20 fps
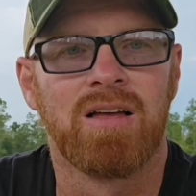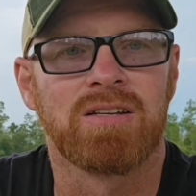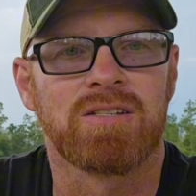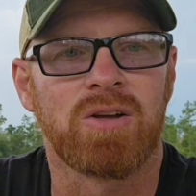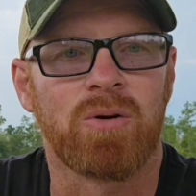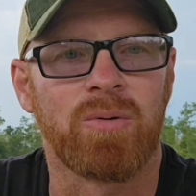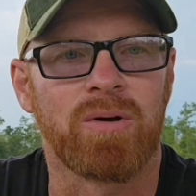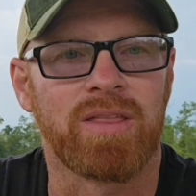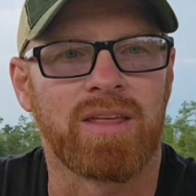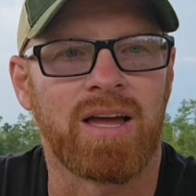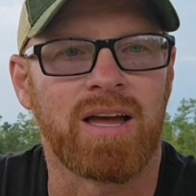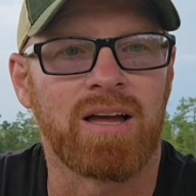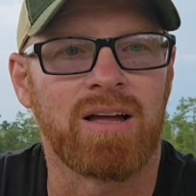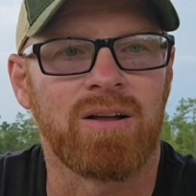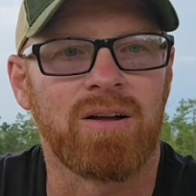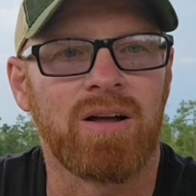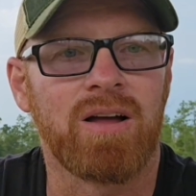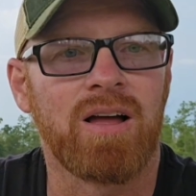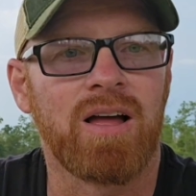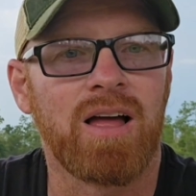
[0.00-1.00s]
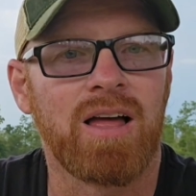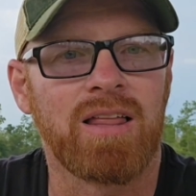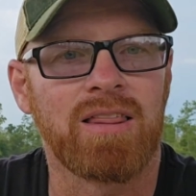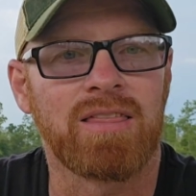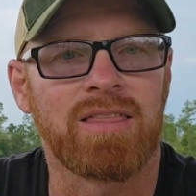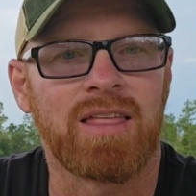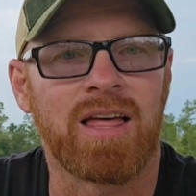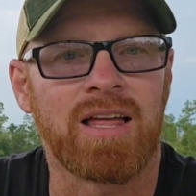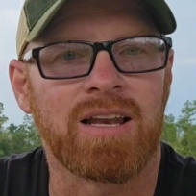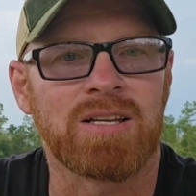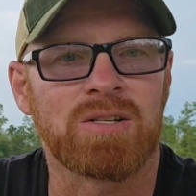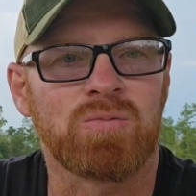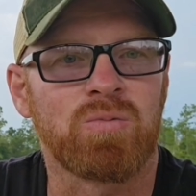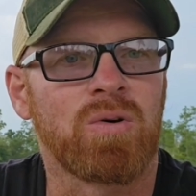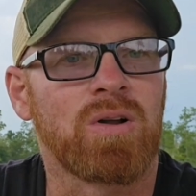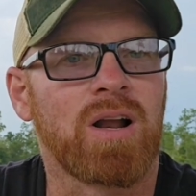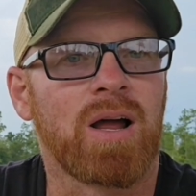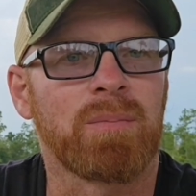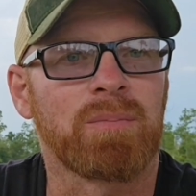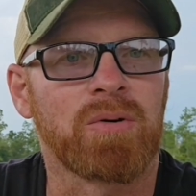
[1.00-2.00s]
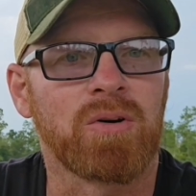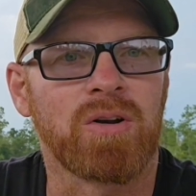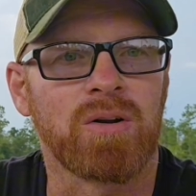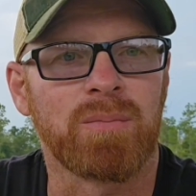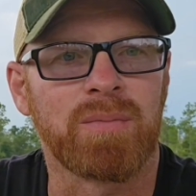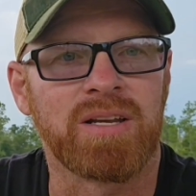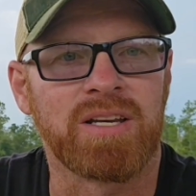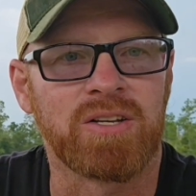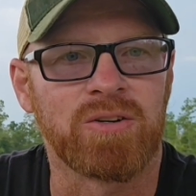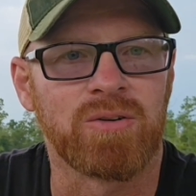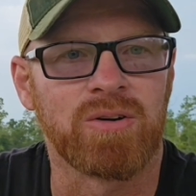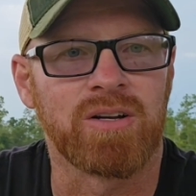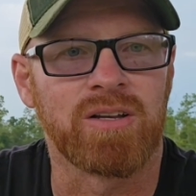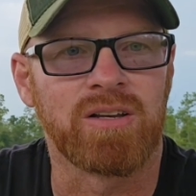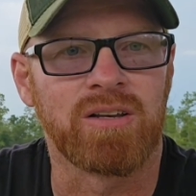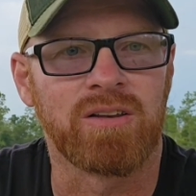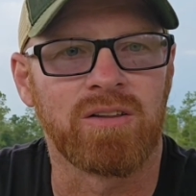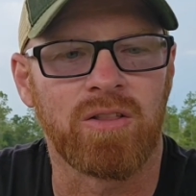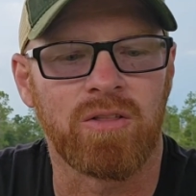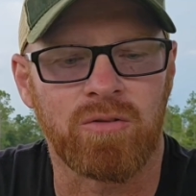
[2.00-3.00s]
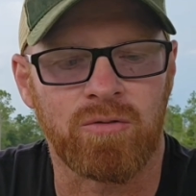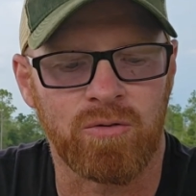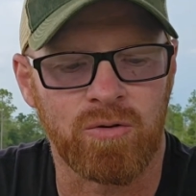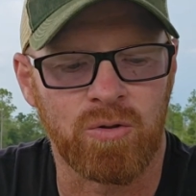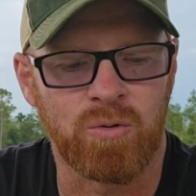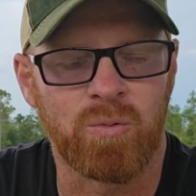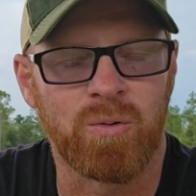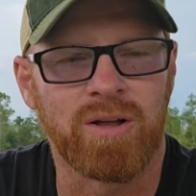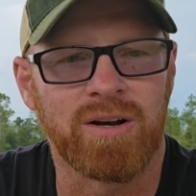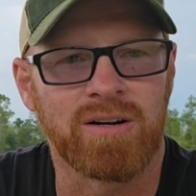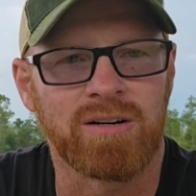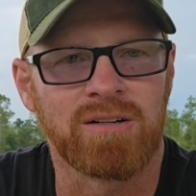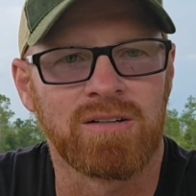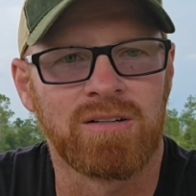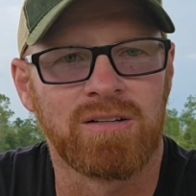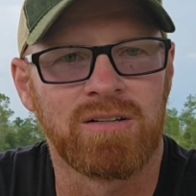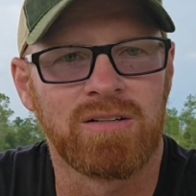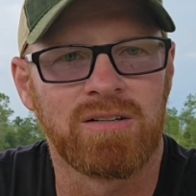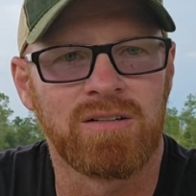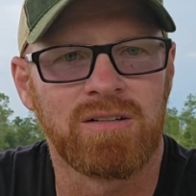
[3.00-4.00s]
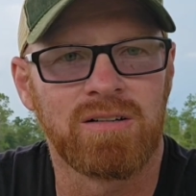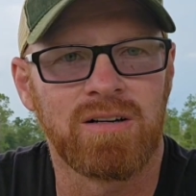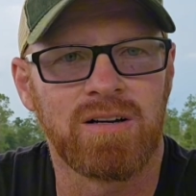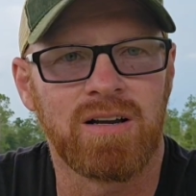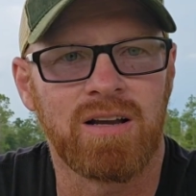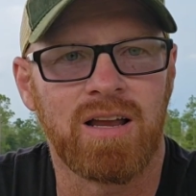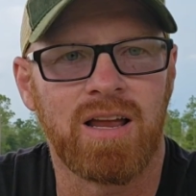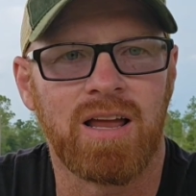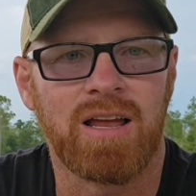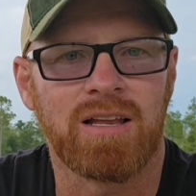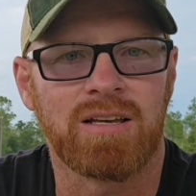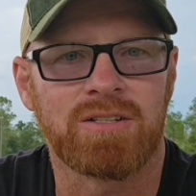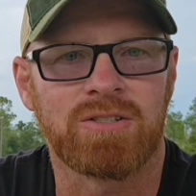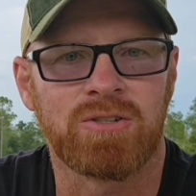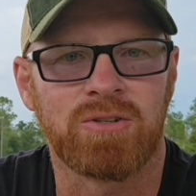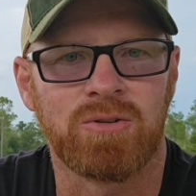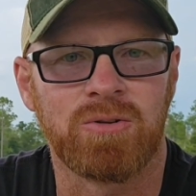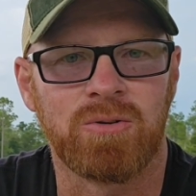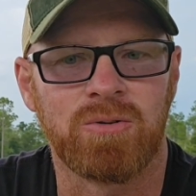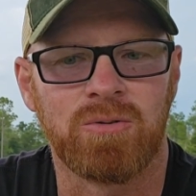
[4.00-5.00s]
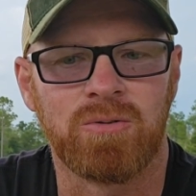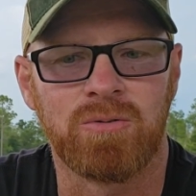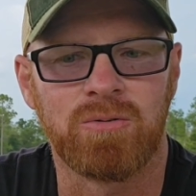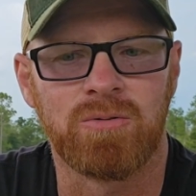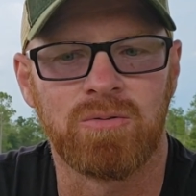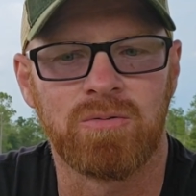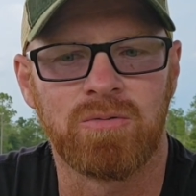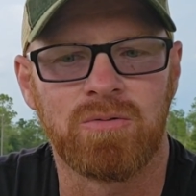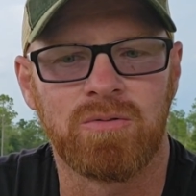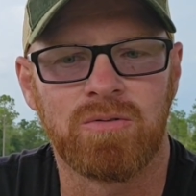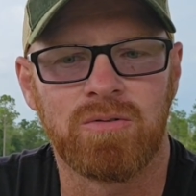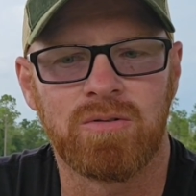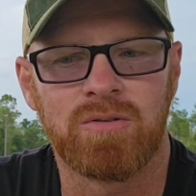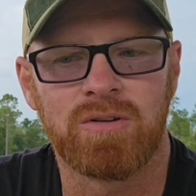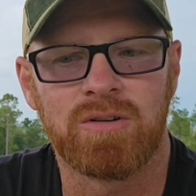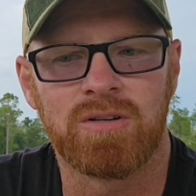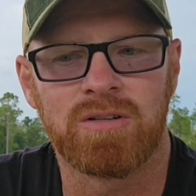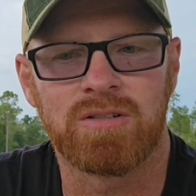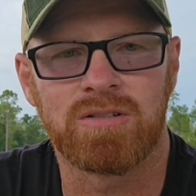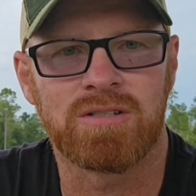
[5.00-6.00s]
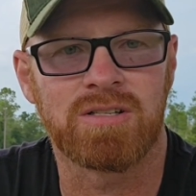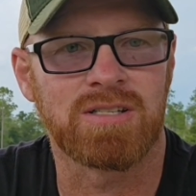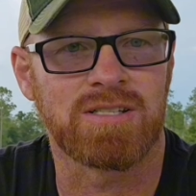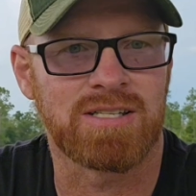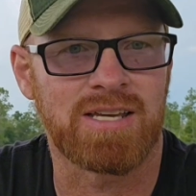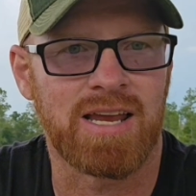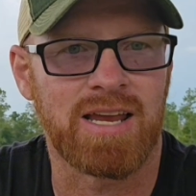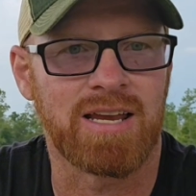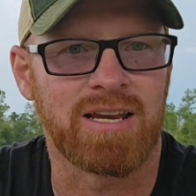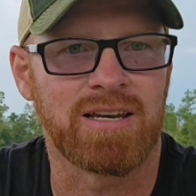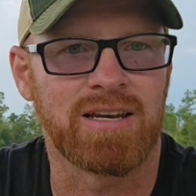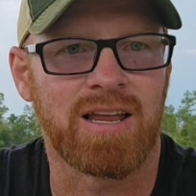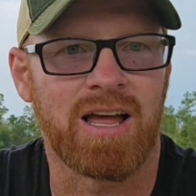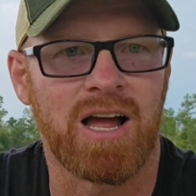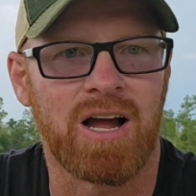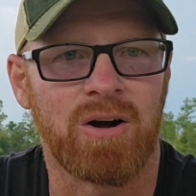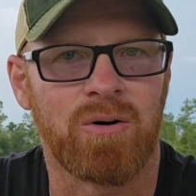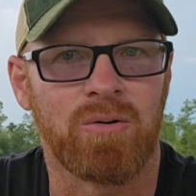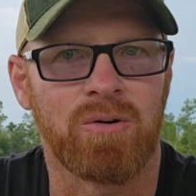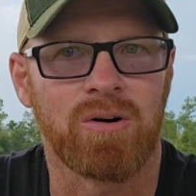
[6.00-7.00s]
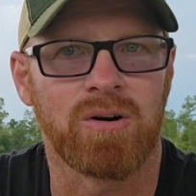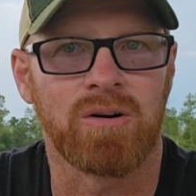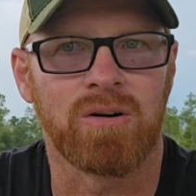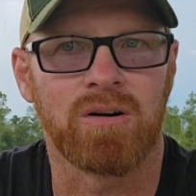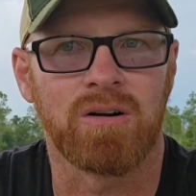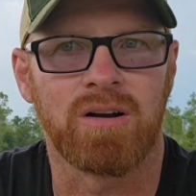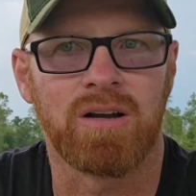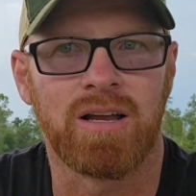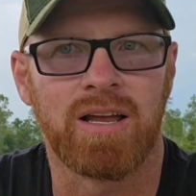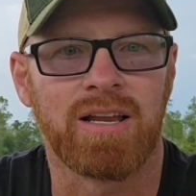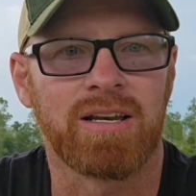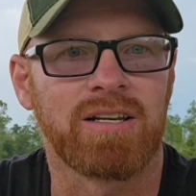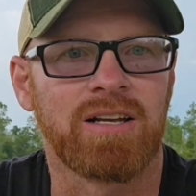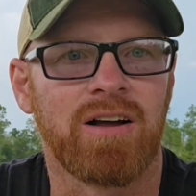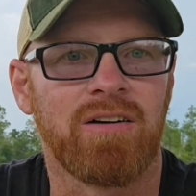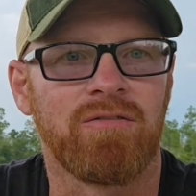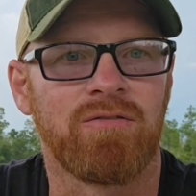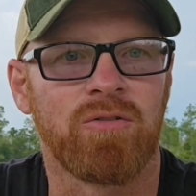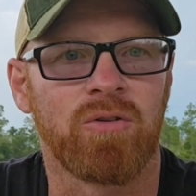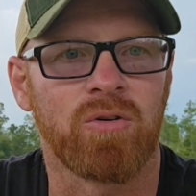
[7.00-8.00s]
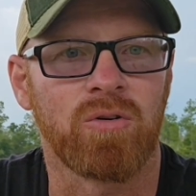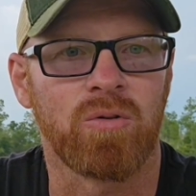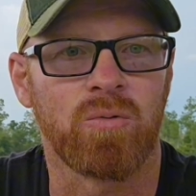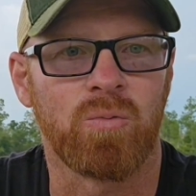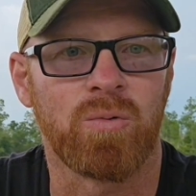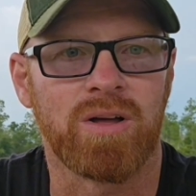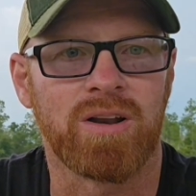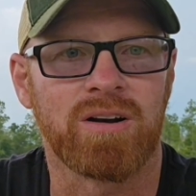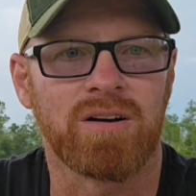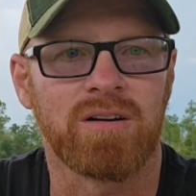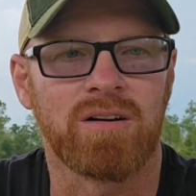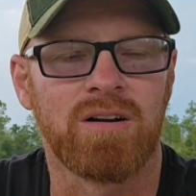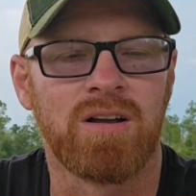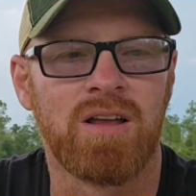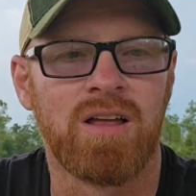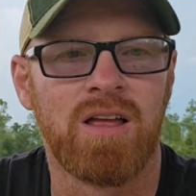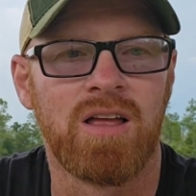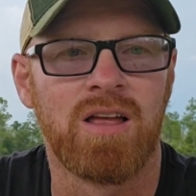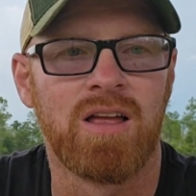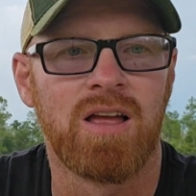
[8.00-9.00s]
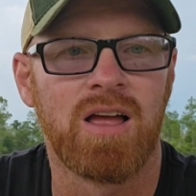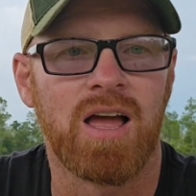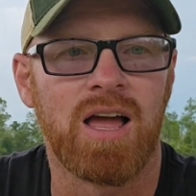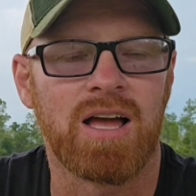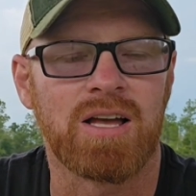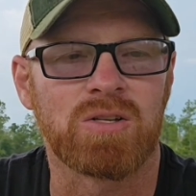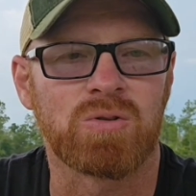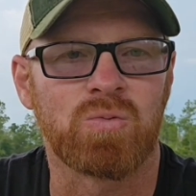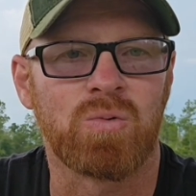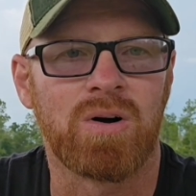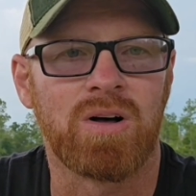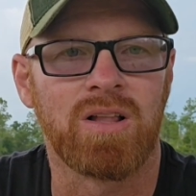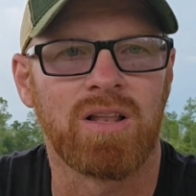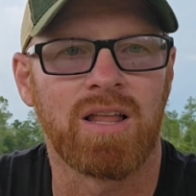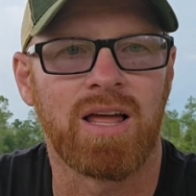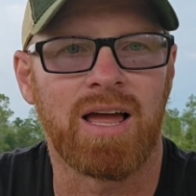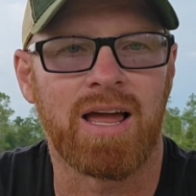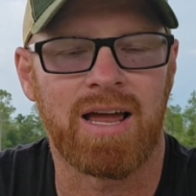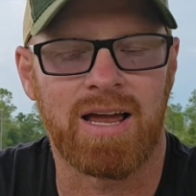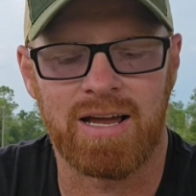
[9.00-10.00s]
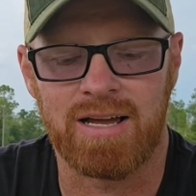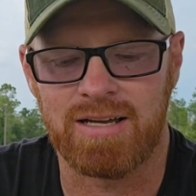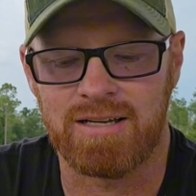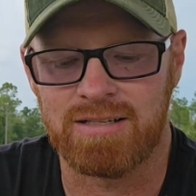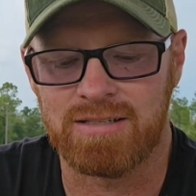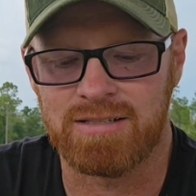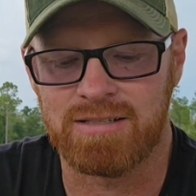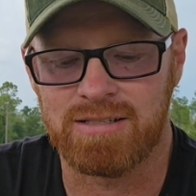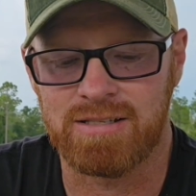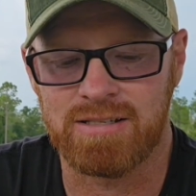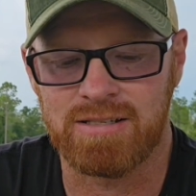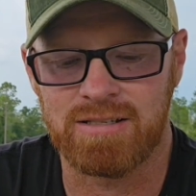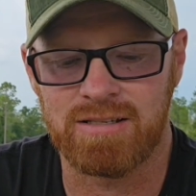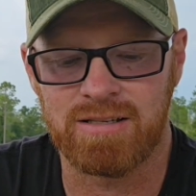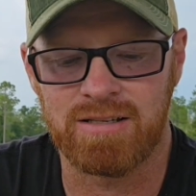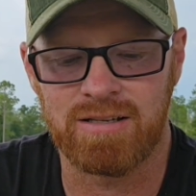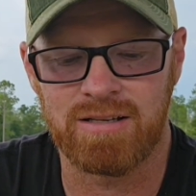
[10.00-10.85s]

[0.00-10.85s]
So with that is what I'm going to be doing through the winter to sustain our income for the winter, as well as